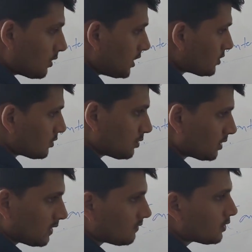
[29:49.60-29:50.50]
only, so
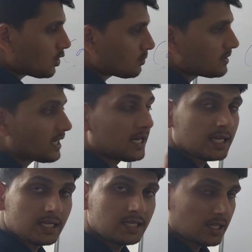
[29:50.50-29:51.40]
he will not be
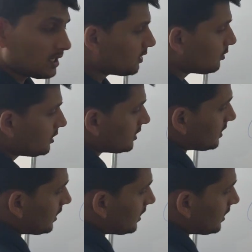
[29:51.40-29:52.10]
telling any tale. Only